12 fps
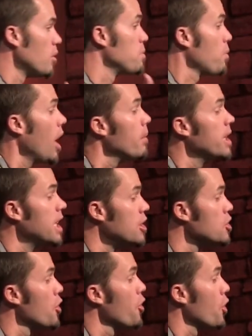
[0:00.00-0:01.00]
was probably in
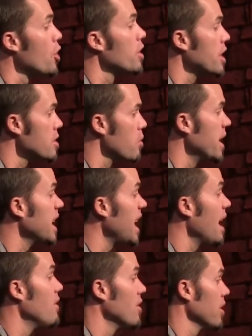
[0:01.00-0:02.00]
his 30s when he
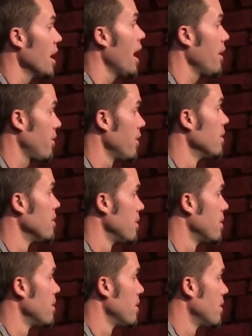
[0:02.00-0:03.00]
gave his life.
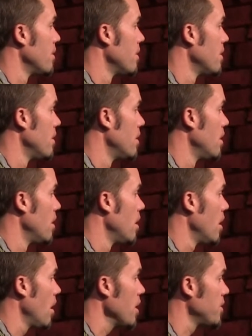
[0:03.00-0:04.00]

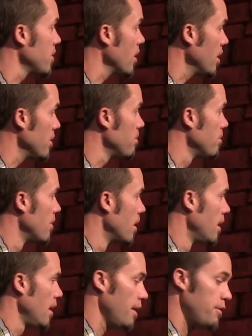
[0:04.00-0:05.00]
A, a,
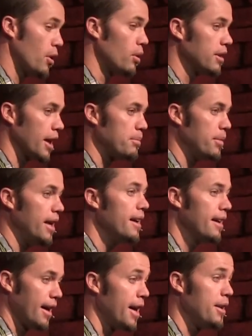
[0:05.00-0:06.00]
if you're old like me,
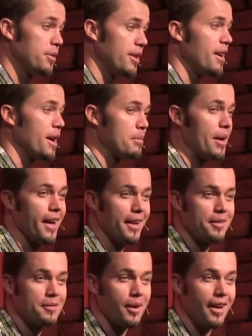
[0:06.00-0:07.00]
he was a young man,
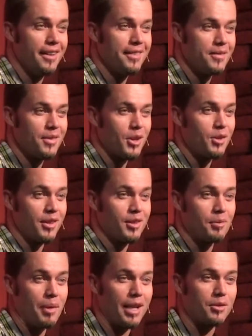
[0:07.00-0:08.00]
right? Those of us
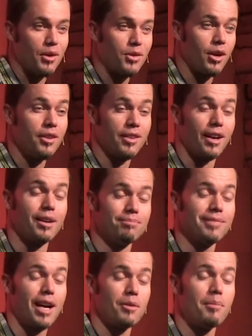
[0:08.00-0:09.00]
look back to our 30s and go,
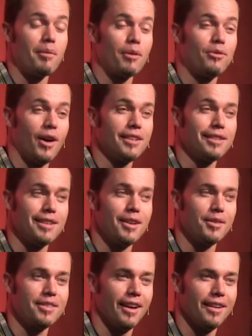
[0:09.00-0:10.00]
I remember fondly
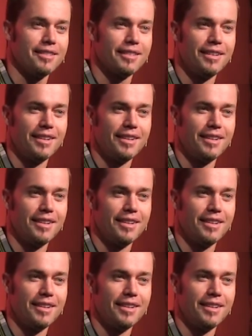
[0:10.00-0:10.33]
those days.